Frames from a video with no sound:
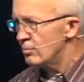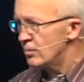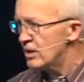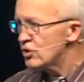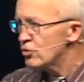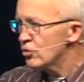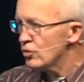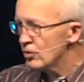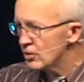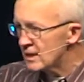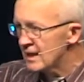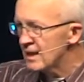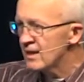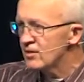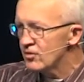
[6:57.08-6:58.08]
be sure your
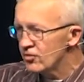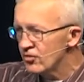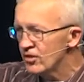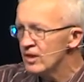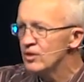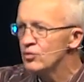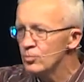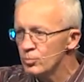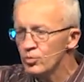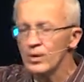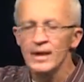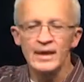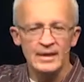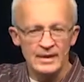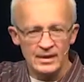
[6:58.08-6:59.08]
kids see you
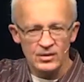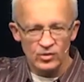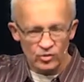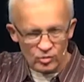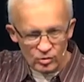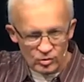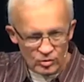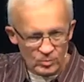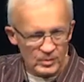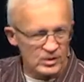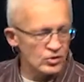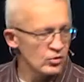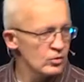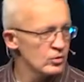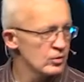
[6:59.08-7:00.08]
praying in church. Be
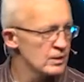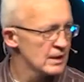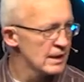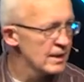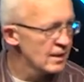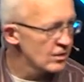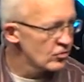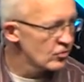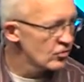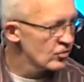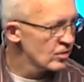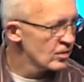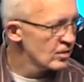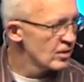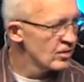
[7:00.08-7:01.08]
sure your kids
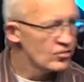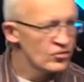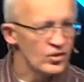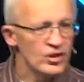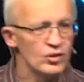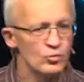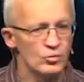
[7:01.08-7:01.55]
see you